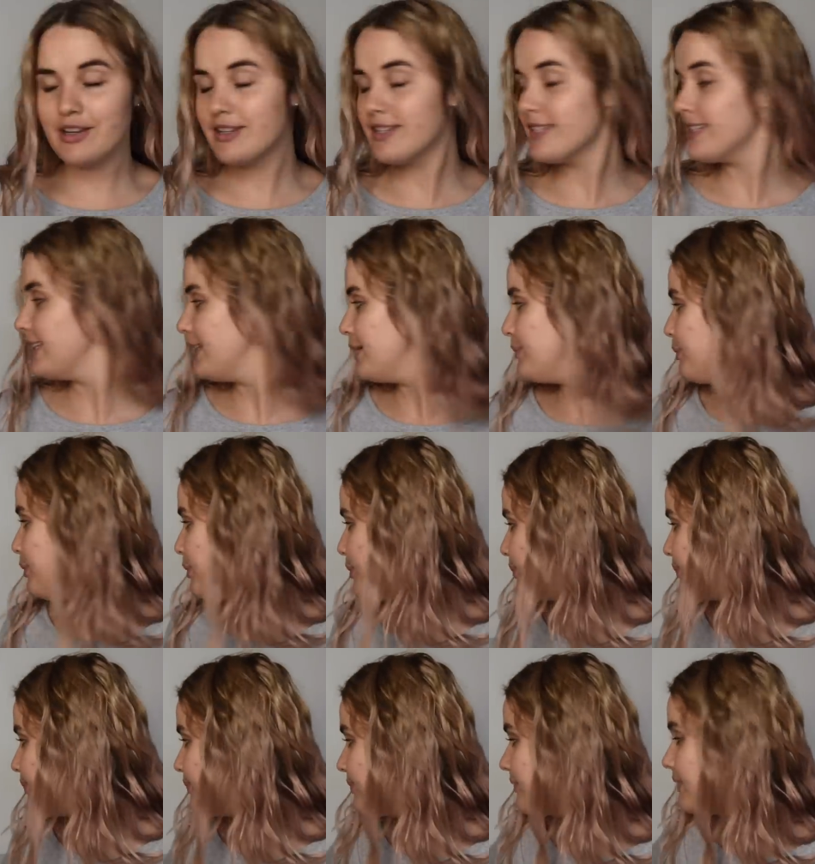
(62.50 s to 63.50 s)
to sleep,
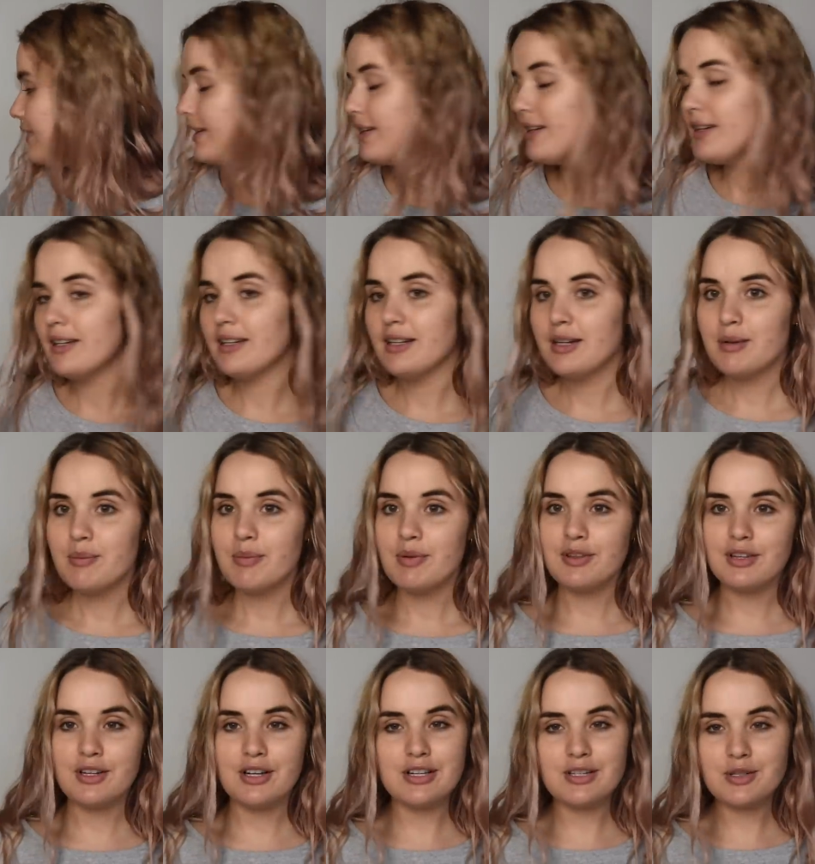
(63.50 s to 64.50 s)
but
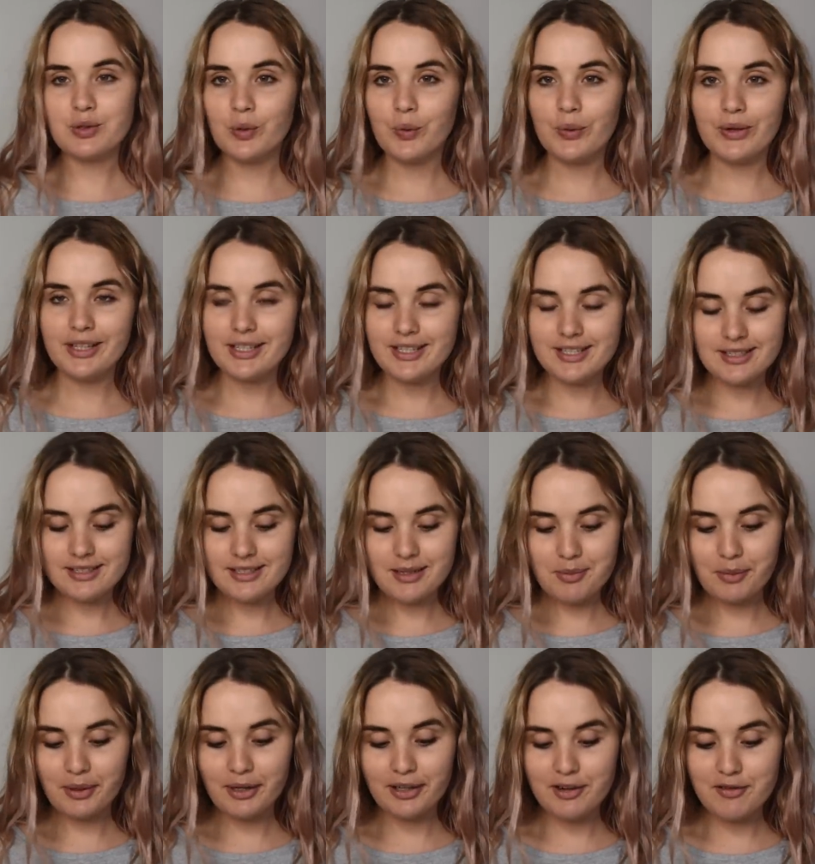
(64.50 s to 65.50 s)
there's always
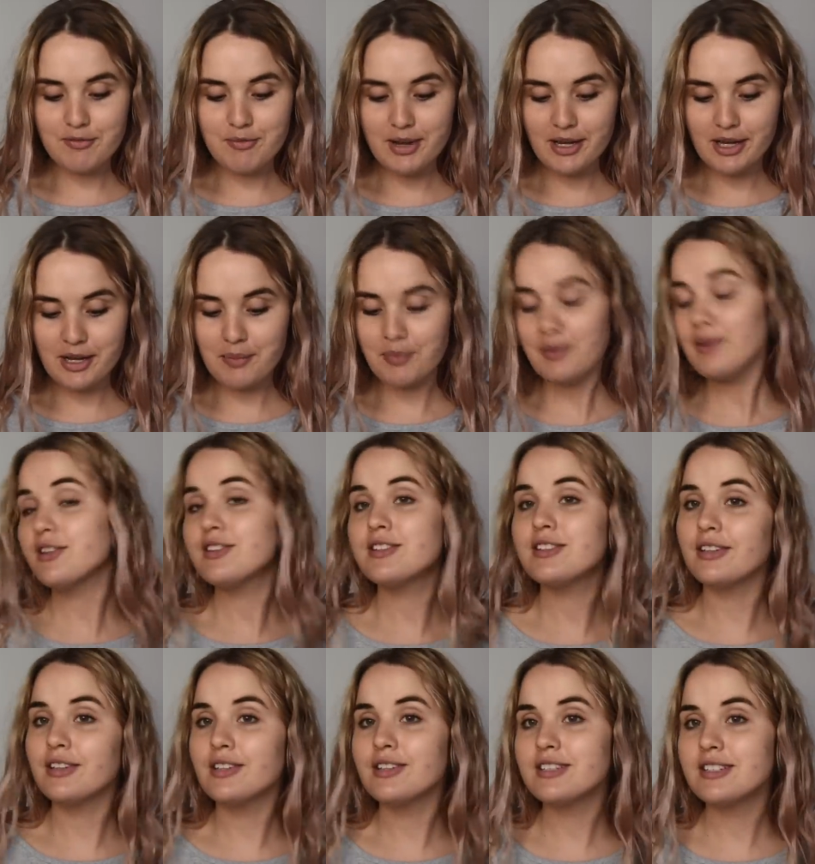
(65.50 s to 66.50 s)
some kind of makeup that
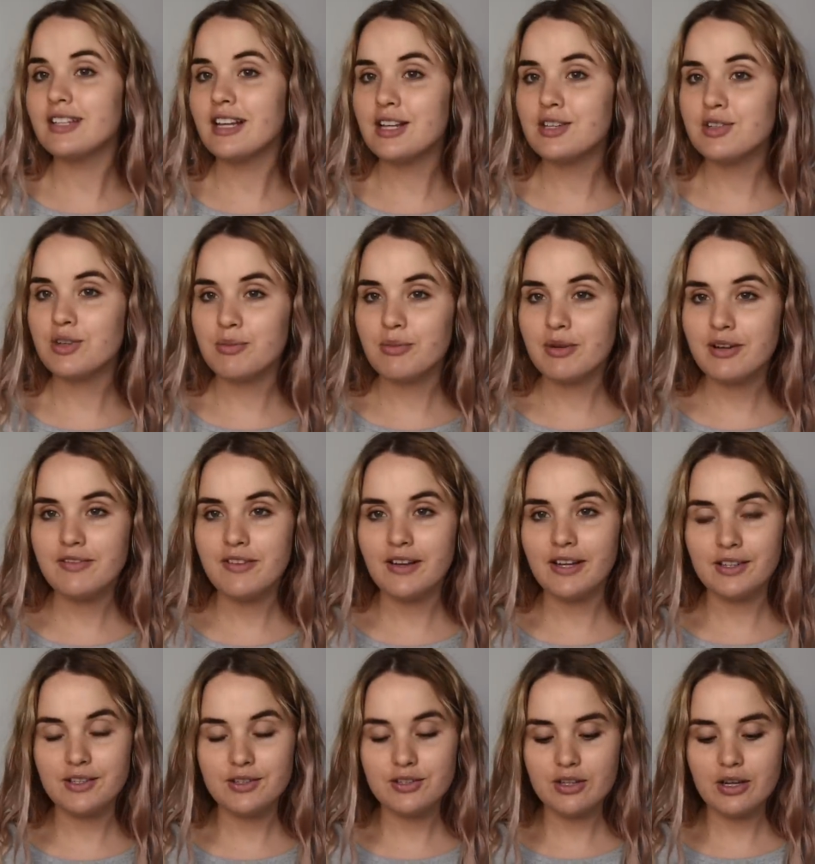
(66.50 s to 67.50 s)
still stays on my
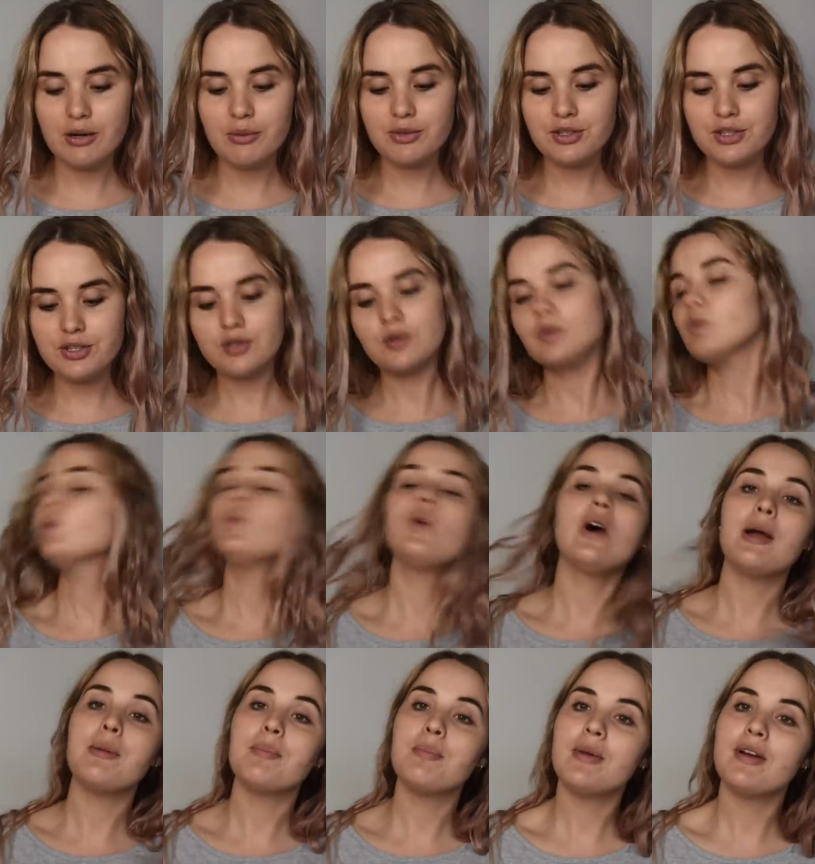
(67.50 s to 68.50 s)
face. So I would just
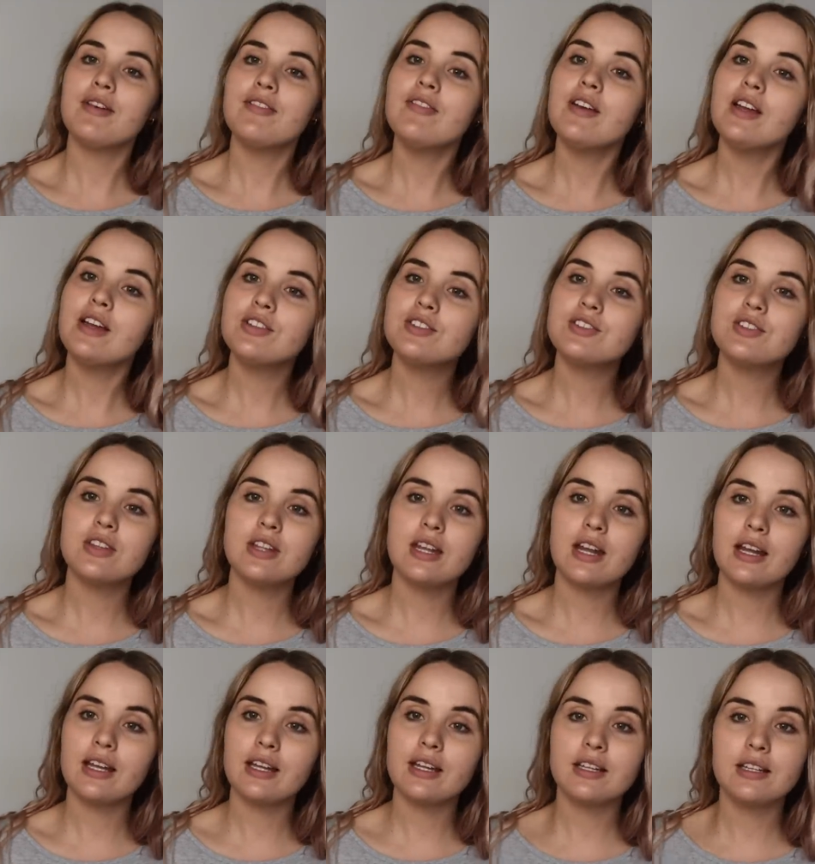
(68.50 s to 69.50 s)
wipe my face so
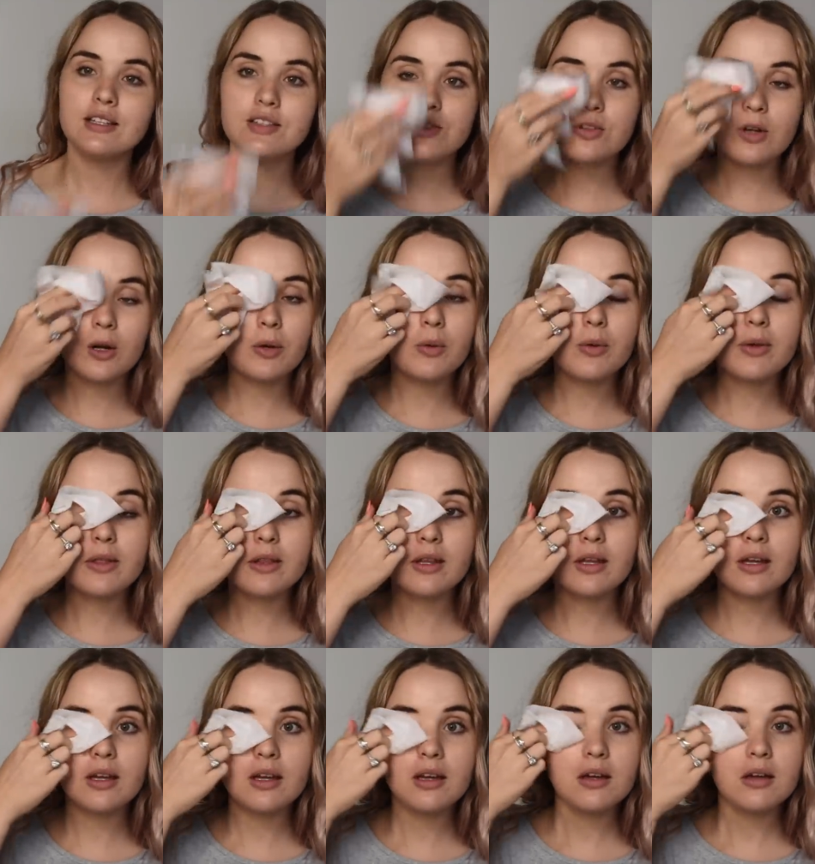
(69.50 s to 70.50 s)
that I can start with
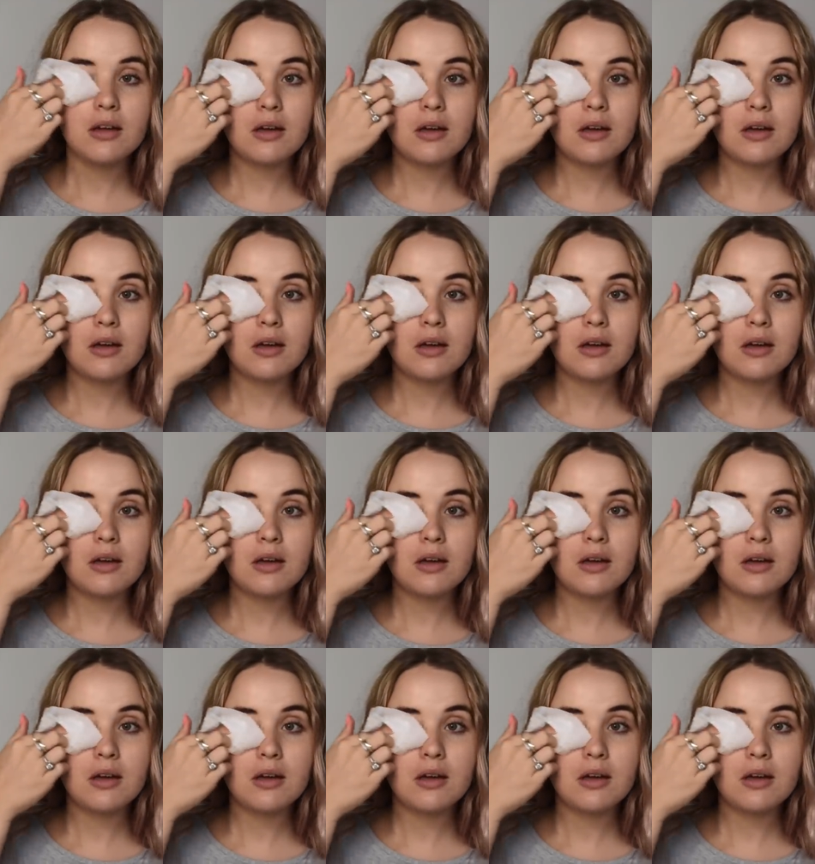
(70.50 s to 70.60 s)
a